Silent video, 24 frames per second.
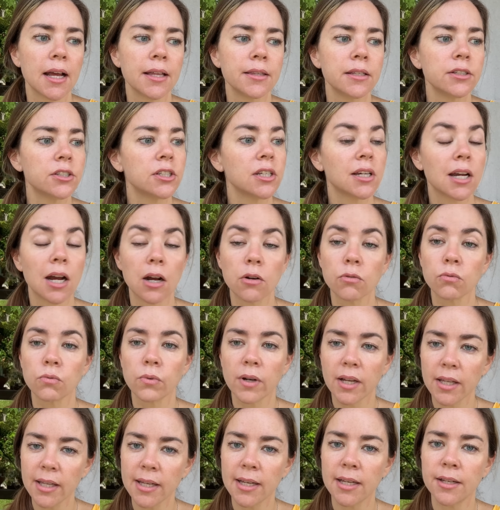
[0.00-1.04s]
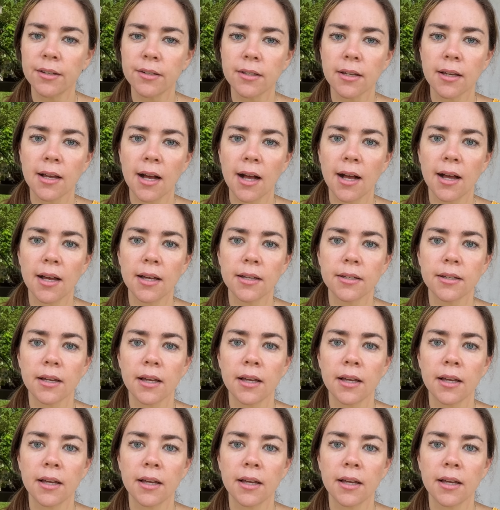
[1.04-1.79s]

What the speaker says: And then she got really into God,